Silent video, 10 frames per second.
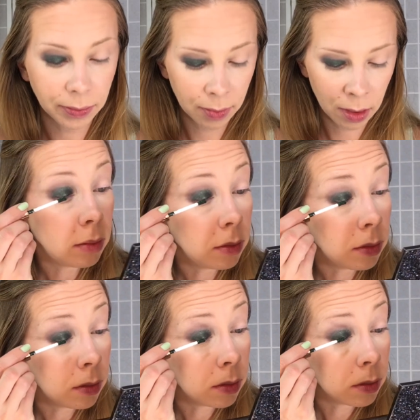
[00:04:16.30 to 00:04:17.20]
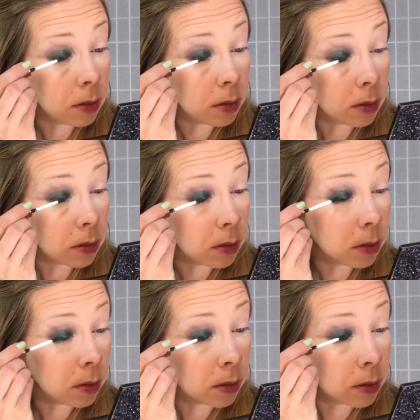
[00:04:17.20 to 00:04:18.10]

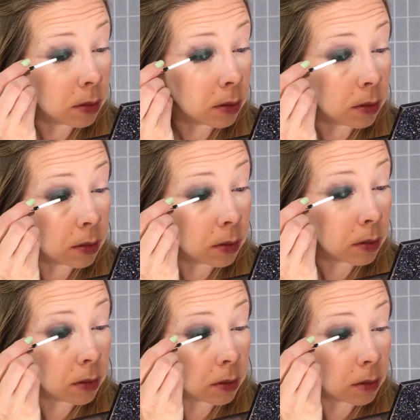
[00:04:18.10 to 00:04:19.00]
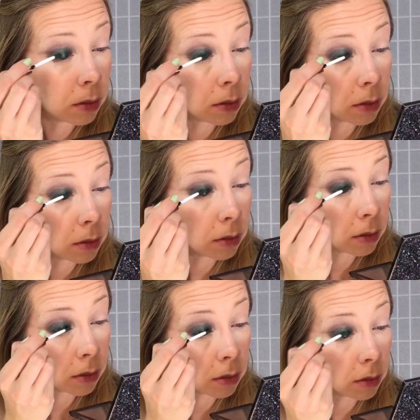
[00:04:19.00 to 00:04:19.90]

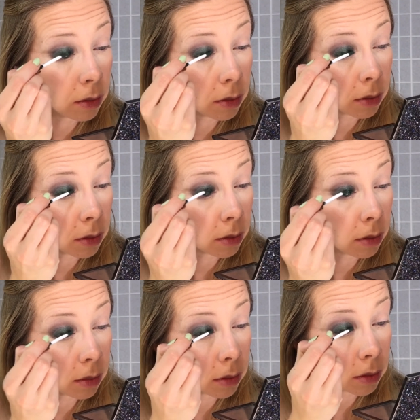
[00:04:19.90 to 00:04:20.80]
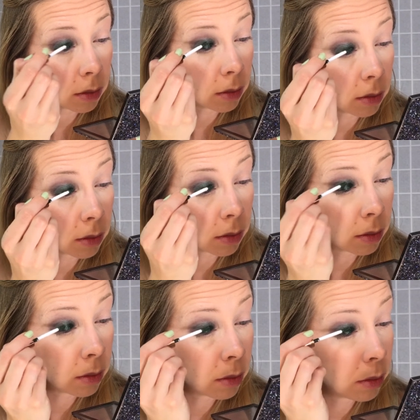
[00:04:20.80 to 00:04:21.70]

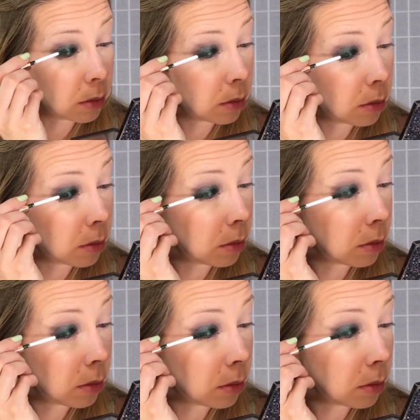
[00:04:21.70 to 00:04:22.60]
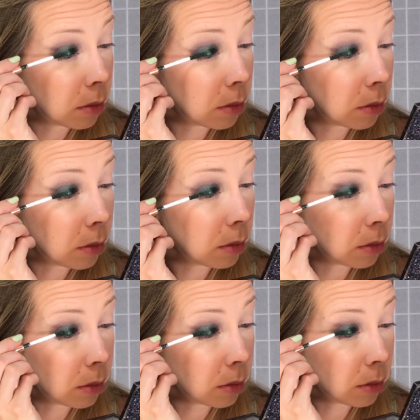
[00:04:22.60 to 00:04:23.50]

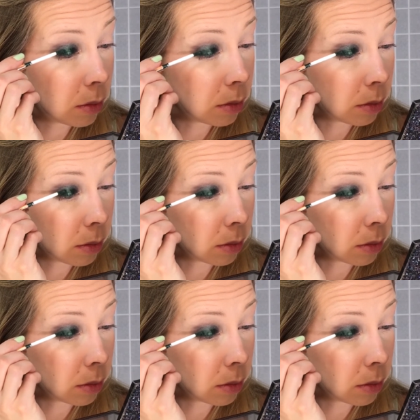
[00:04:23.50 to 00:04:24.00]
[no speech]